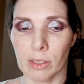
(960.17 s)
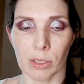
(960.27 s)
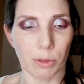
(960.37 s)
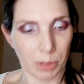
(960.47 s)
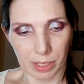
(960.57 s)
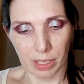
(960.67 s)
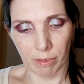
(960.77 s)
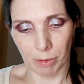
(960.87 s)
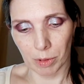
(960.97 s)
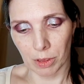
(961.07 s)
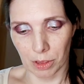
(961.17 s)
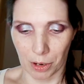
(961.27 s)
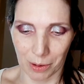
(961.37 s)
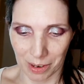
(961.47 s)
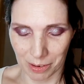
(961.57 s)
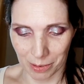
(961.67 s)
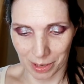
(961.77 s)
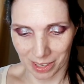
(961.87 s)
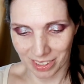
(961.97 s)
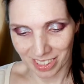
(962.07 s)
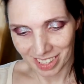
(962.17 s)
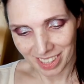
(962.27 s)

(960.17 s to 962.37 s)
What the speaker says: are so greasy from the thorn oil.